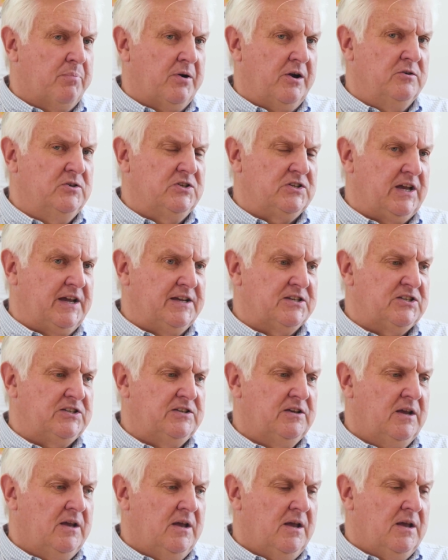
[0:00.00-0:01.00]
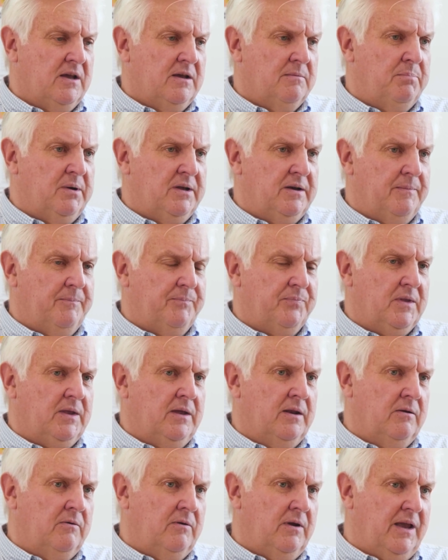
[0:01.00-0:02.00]
process. But
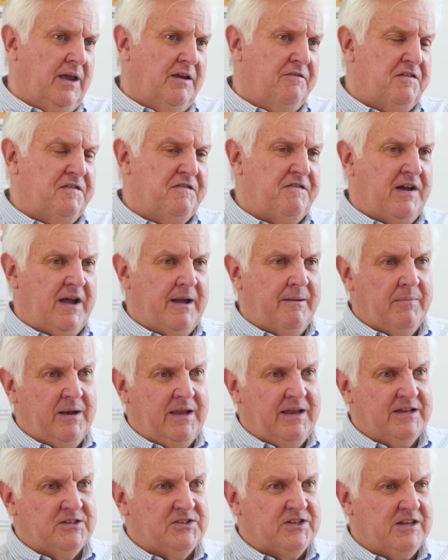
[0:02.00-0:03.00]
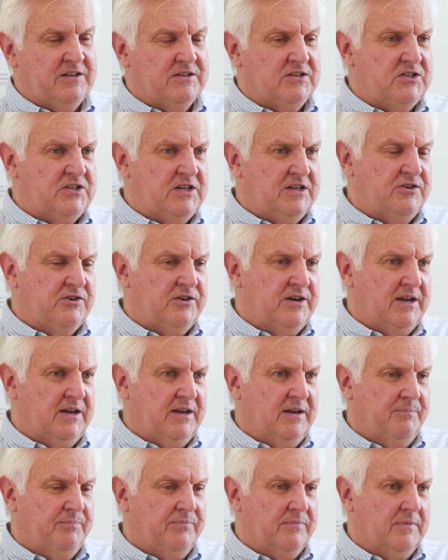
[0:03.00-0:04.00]
if a family is
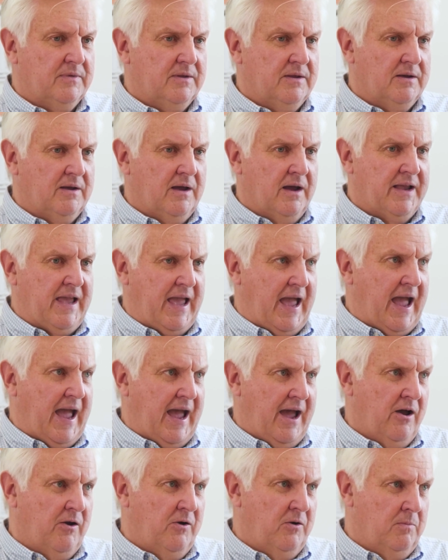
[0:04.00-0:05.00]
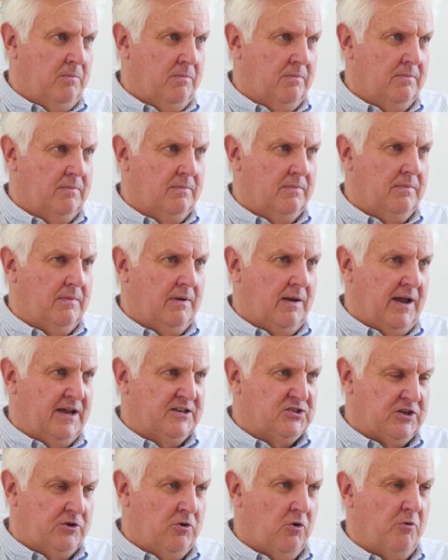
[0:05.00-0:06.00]
considering a care home
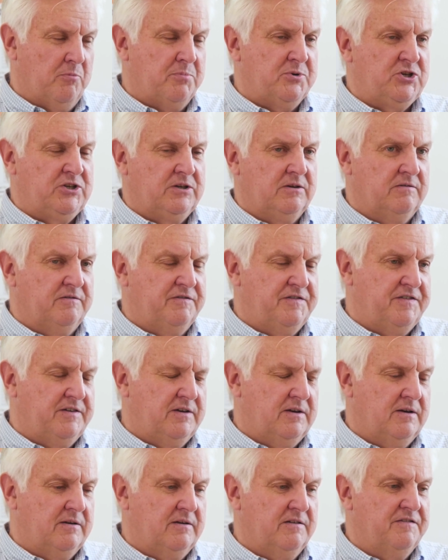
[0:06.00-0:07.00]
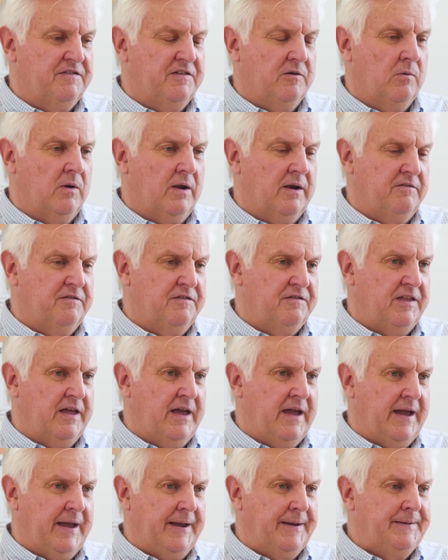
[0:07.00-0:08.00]
as an option for one of
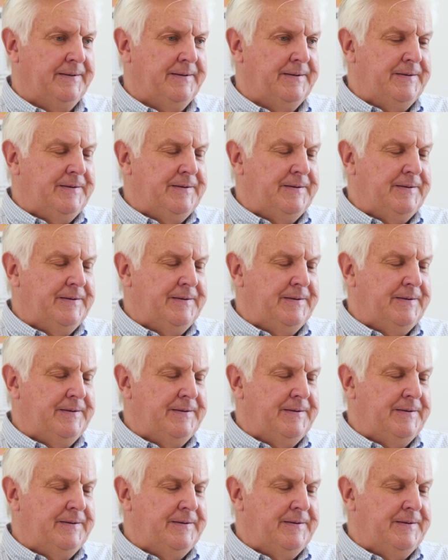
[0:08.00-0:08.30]
their